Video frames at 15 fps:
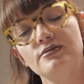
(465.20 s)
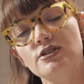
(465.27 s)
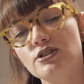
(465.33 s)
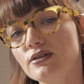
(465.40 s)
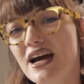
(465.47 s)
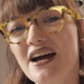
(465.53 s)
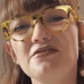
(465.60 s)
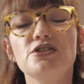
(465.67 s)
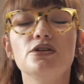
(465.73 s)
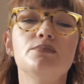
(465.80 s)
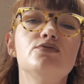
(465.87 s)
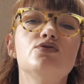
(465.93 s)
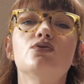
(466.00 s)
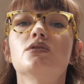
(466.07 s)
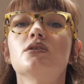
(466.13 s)
you don't have to
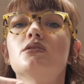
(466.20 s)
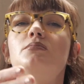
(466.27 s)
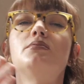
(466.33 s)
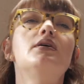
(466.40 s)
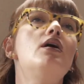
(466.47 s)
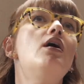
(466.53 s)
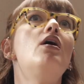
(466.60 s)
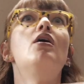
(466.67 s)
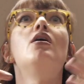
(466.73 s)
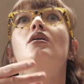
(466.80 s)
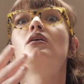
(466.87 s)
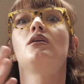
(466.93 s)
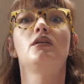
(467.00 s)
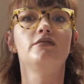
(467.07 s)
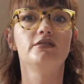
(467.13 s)
absorb
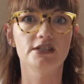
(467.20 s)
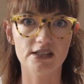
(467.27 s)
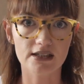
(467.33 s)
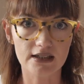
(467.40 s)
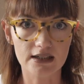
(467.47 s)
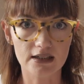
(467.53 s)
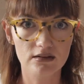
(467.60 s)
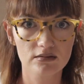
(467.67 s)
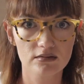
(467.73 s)
all of it in.